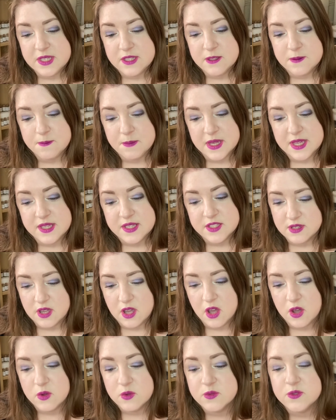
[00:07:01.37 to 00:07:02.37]
the base,
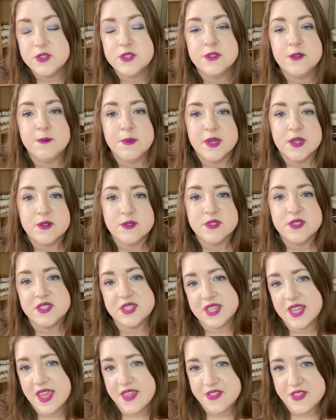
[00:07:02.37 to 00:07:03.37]
holds the bells
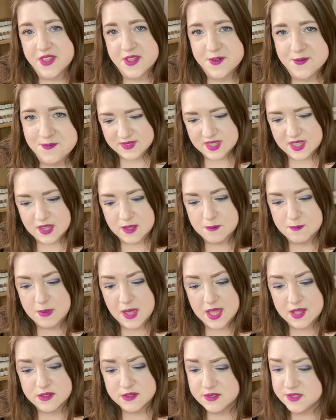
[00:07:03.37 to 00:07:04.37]
together.
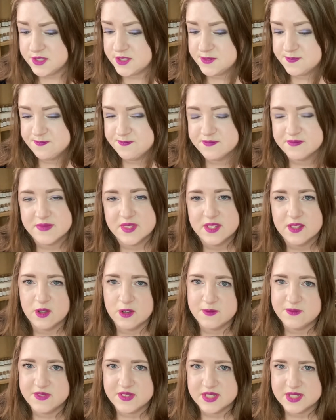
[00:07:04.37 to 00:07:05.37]
Bells,
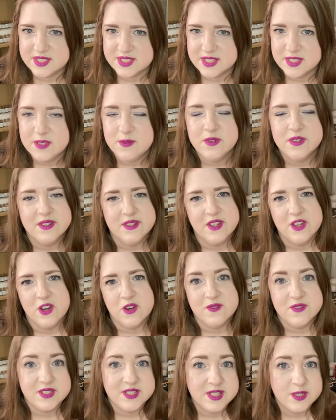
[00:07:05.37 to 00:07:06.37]
obviously
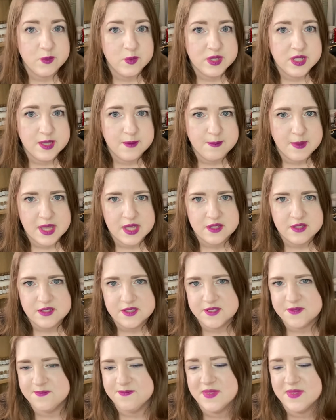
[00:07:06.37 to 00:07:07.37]
we need bells.